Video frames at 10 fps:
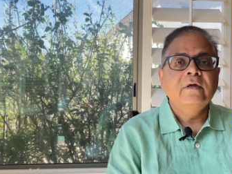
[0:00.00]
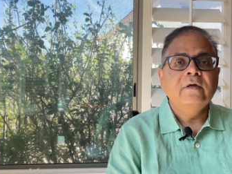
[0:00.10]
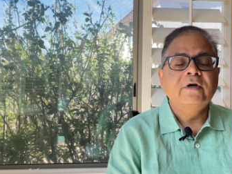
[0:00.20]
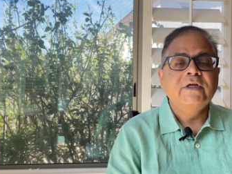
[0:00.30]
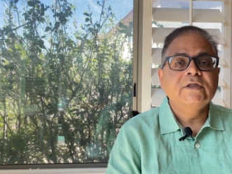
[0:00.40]

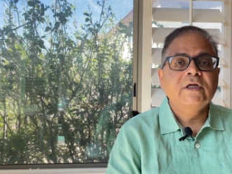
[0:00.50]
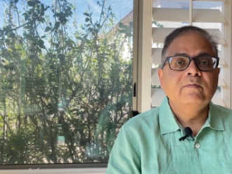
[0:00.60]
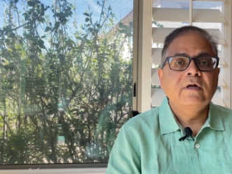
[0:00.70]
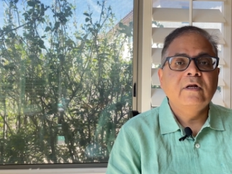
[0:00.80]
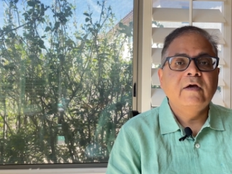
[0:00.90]

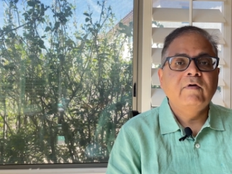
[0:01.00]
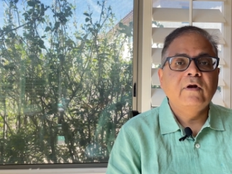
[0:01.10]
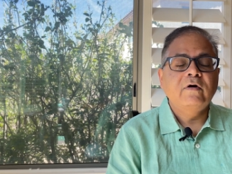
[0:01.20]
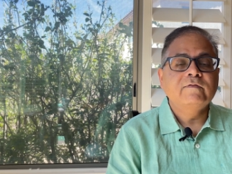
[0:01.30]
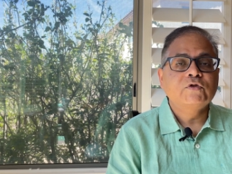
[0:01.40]
reasonable
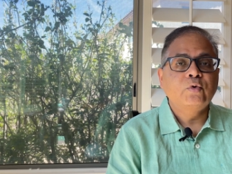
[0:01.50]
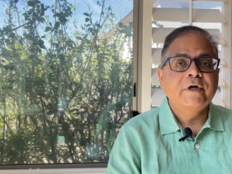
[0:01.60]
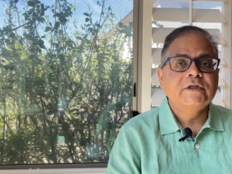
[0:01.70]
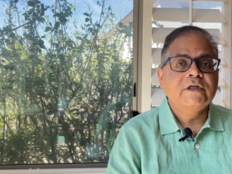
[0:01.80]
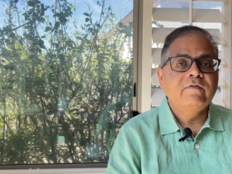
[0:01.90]
level of
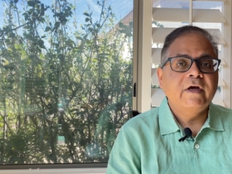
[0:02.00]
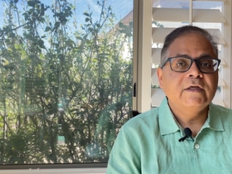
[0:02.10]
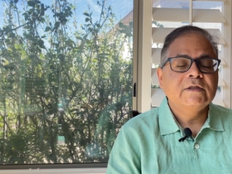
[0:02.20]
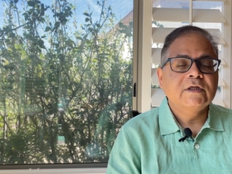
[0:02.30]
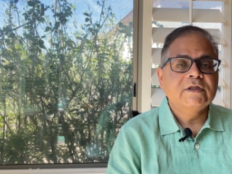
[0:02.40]
storage
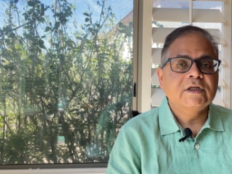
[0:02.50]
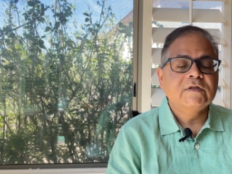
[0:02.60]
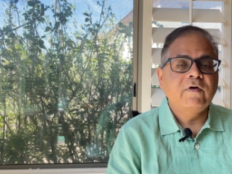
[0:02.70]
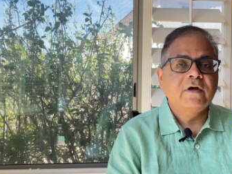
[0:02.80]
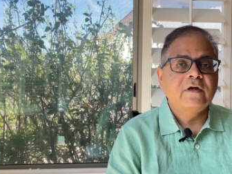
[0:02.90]
device such
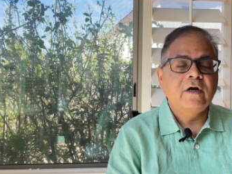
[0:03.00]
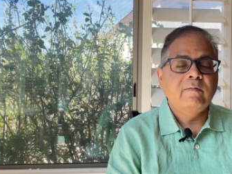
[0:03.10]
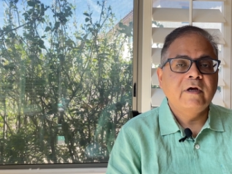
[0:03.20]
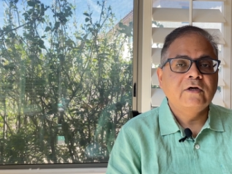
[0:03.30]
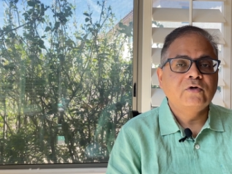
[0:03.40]
as 1
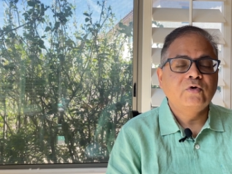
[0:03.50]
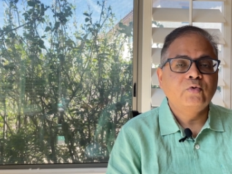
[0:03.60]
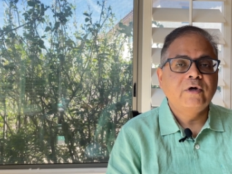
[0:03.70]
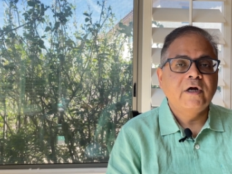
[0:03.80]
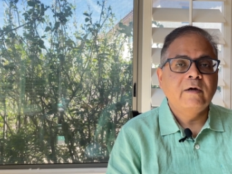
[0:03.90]
terabyte or
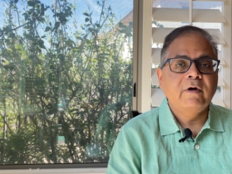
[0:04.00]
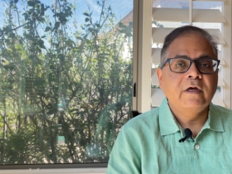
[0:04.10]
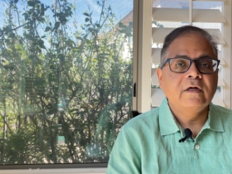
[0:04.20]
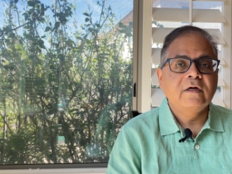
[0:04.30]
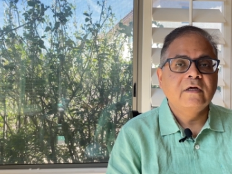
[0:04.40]
2
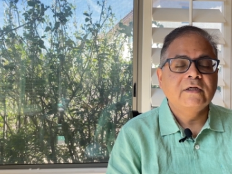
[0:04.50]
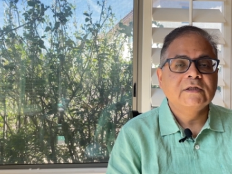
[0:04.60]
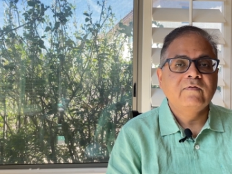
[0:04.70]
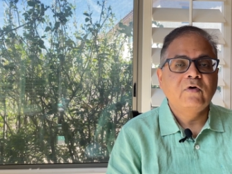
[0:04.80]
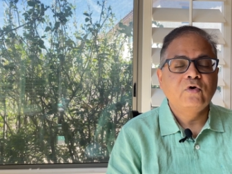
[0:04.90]
terabyte in case
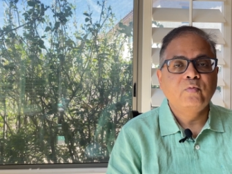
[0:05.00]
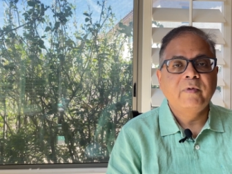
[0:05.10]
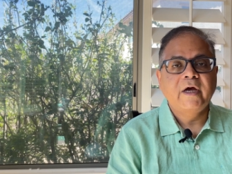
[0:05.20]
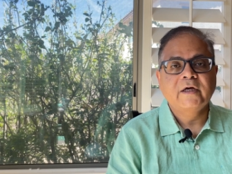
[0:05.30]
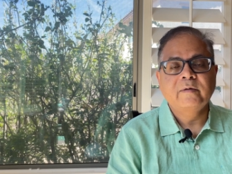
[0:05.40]
they want to
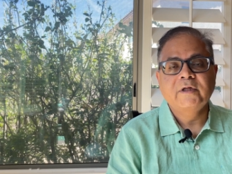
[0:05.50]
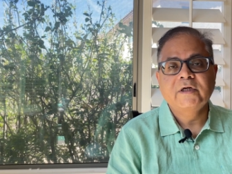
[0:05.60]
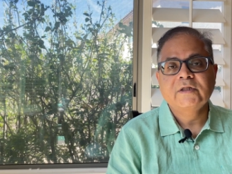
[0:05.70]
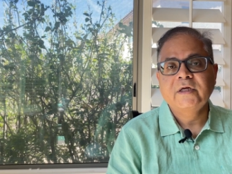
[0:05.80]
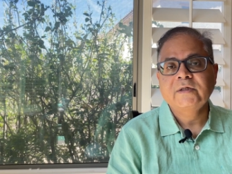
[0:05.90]
back up their
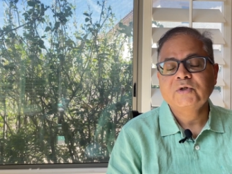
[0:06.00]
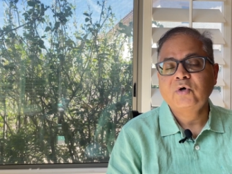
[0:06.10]
things.